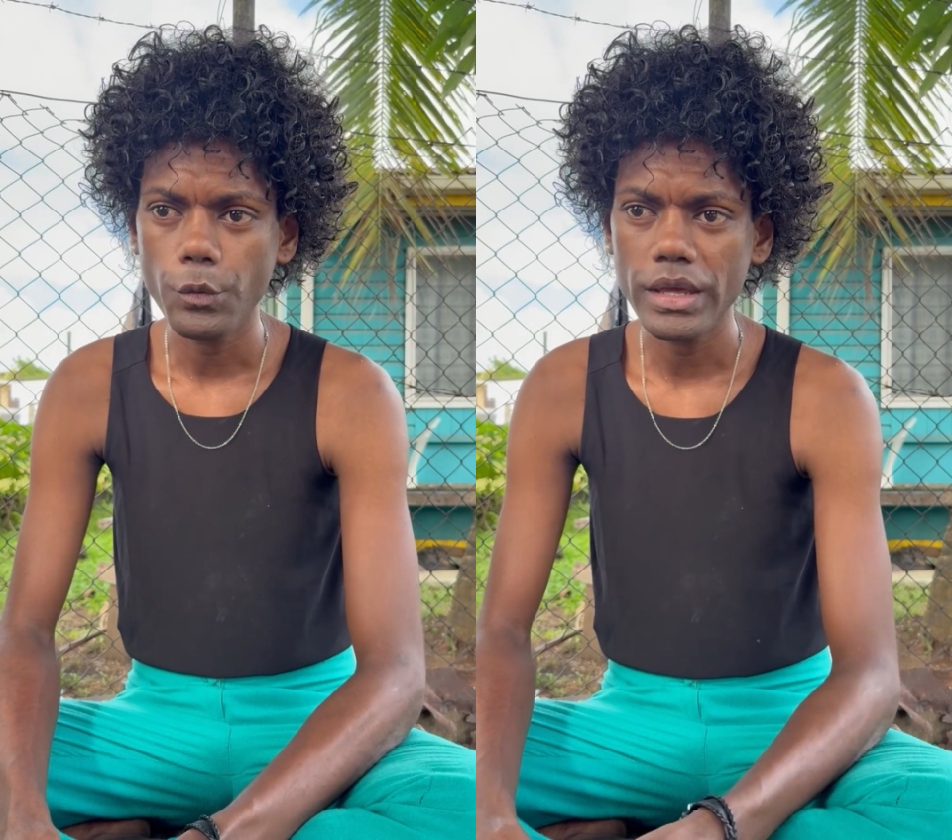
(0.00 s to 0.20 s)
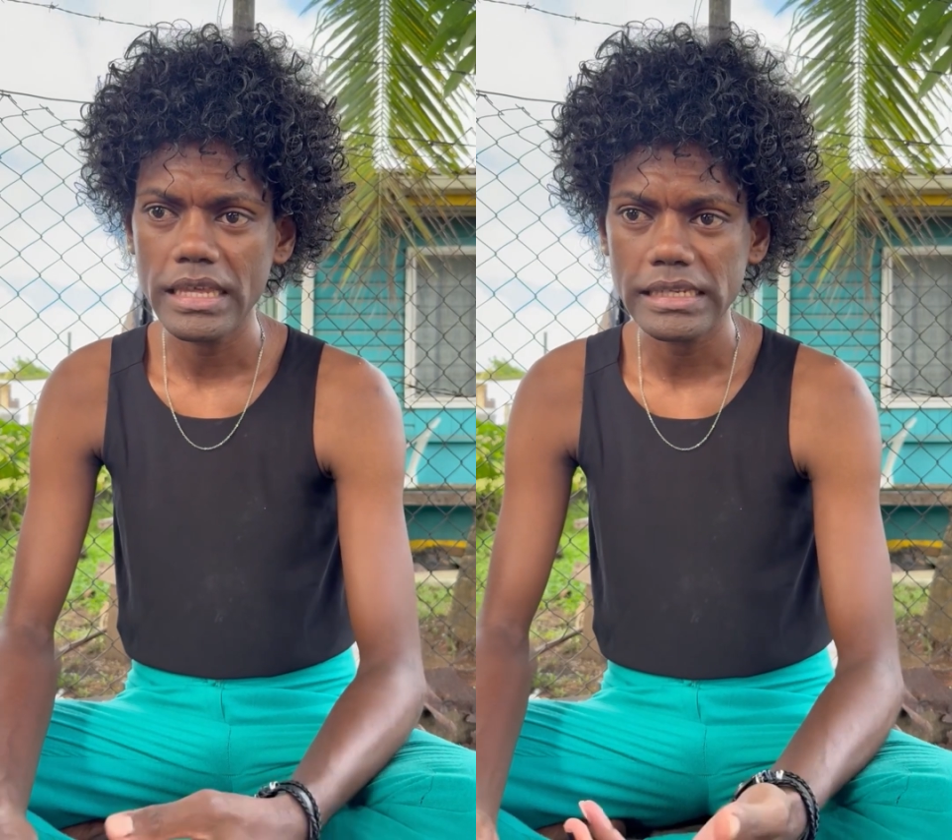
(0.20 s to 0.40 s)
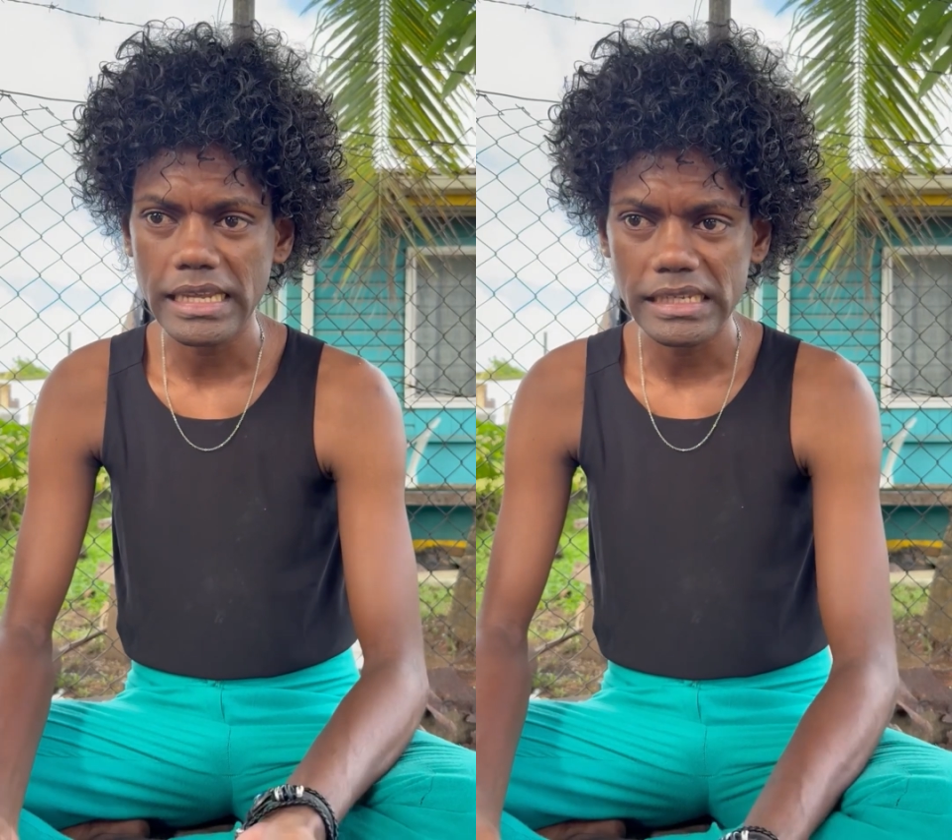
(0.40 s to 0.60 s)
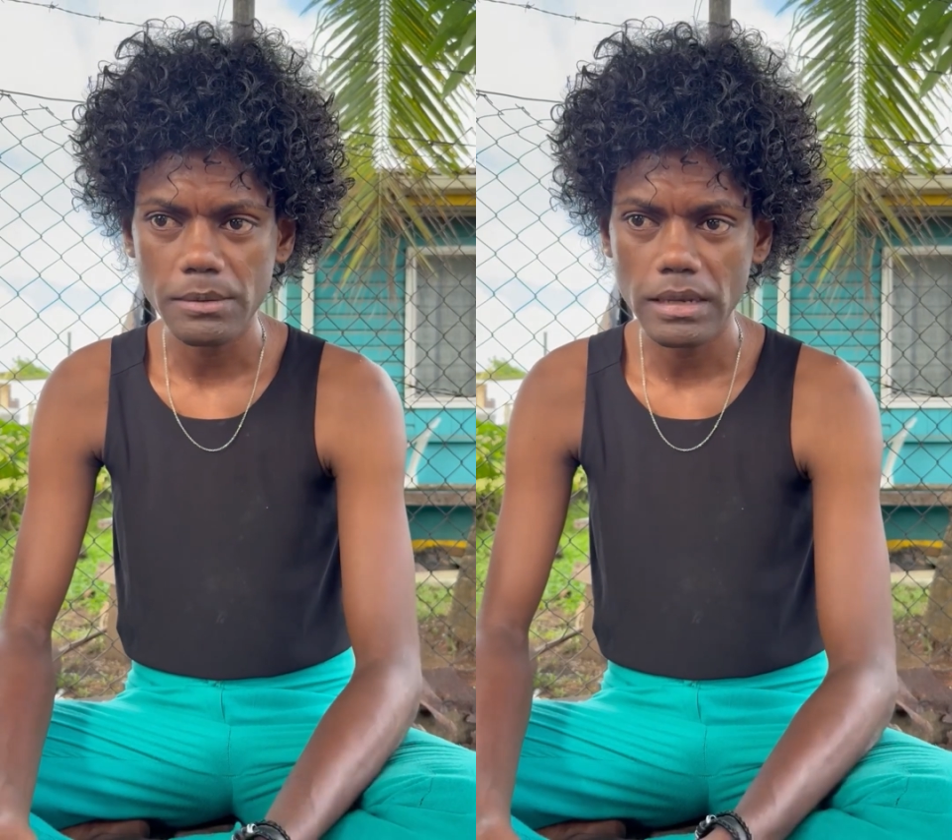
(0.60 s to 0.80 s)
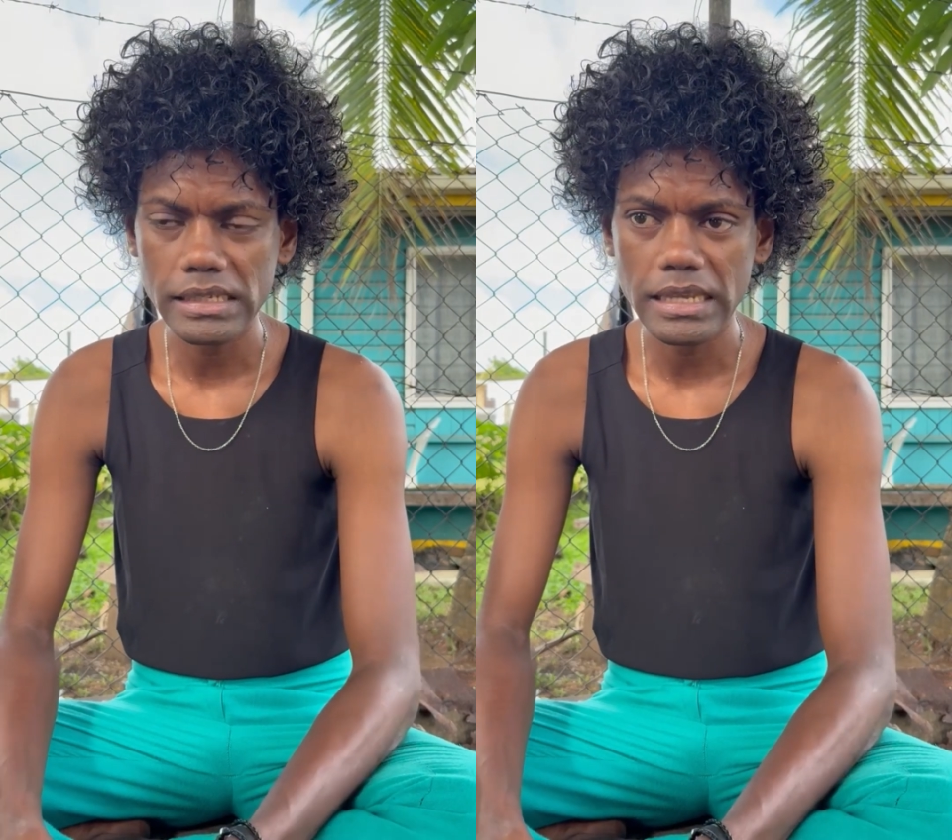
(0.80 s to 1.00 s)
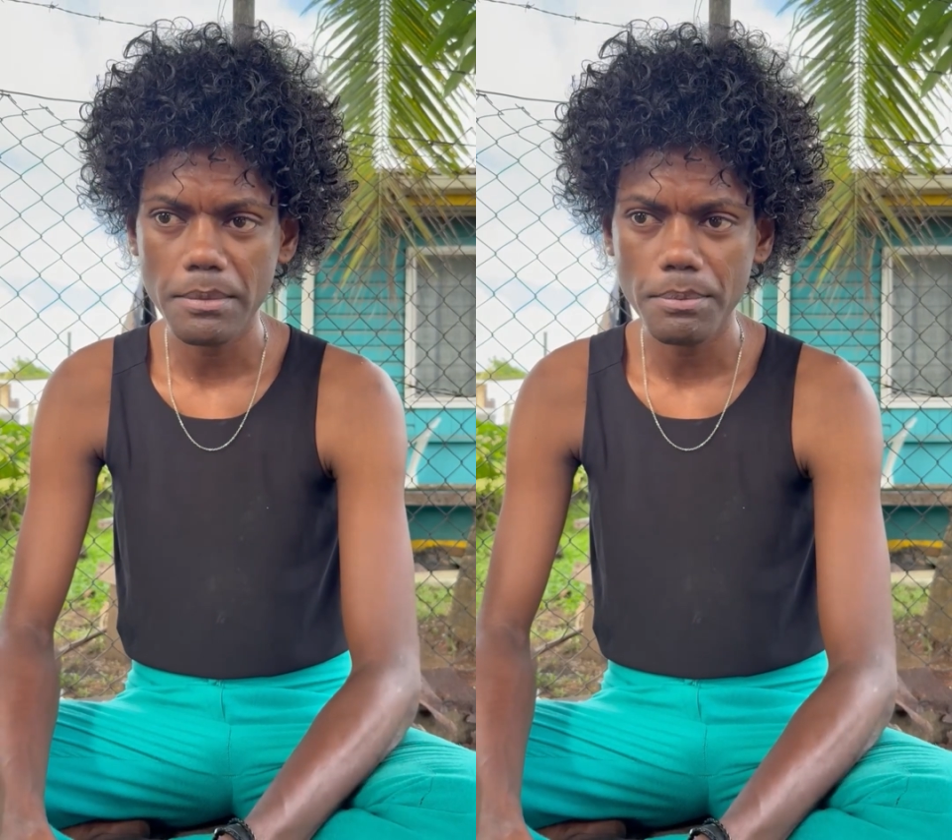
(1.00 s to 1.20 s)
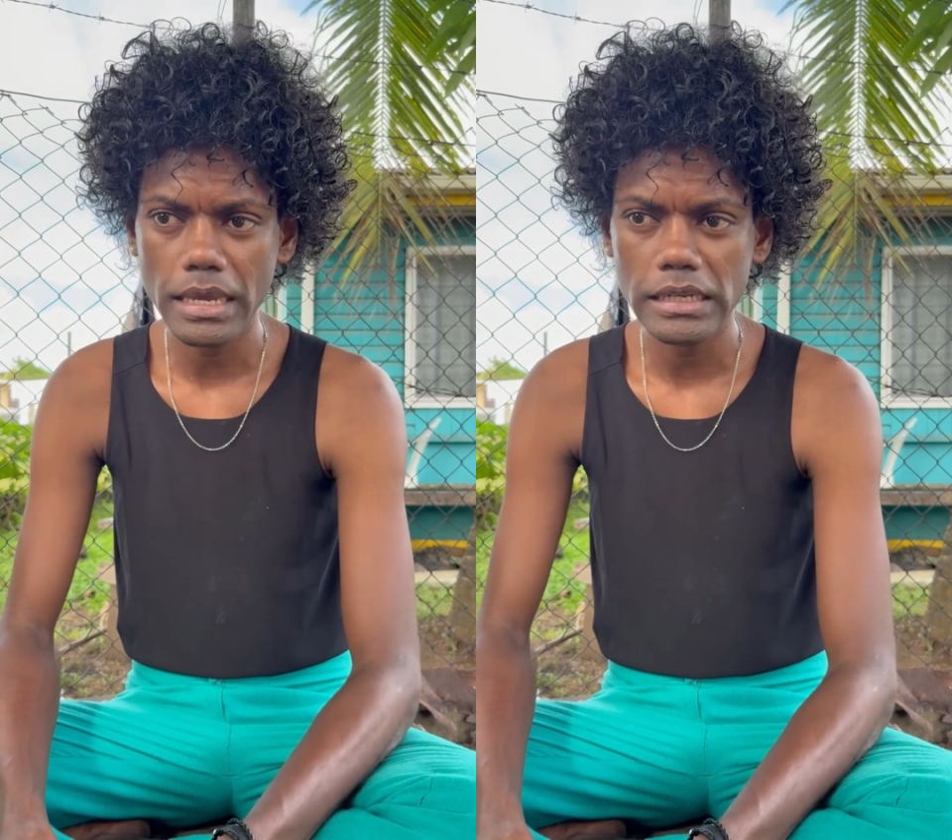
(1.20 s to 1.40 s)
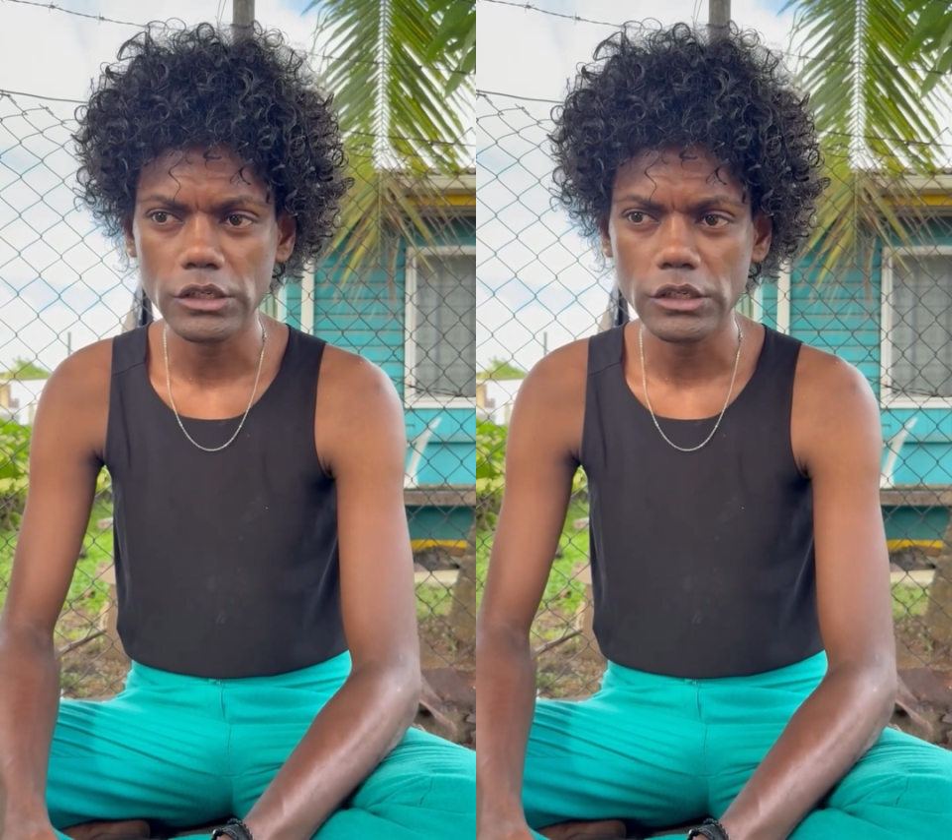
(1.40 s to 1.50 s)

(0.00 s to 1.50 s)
With this SMS campaign,